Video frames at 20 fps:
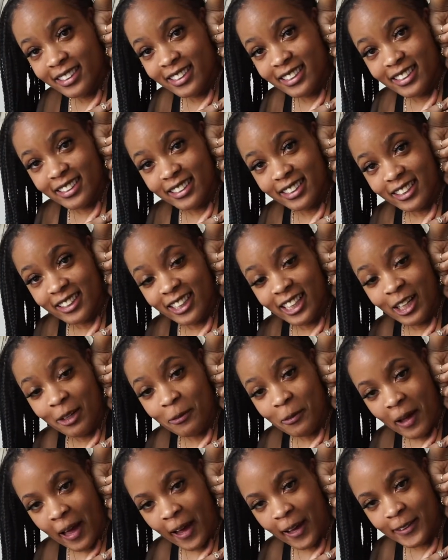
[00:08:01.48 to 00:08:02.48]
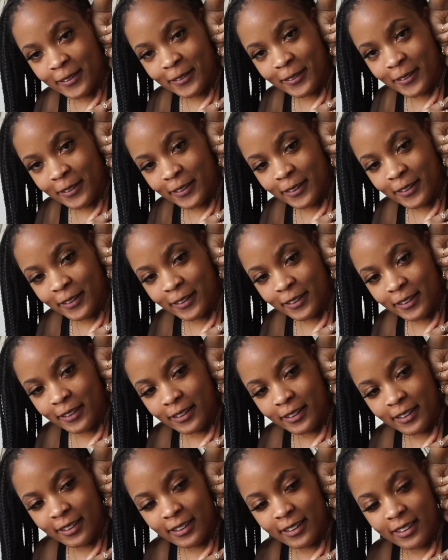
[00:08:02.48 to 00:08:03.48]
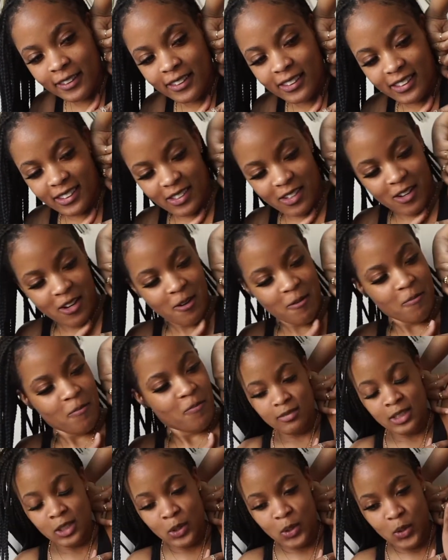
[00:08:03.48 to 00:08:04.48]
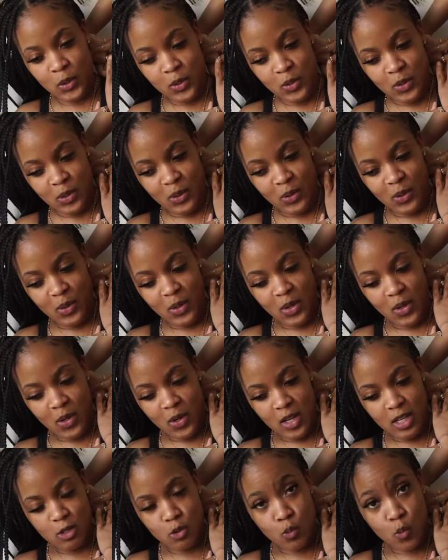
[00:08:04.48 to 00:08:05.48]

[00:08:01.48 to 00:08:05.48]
is gonna get waxed. Okay. Ooh, it's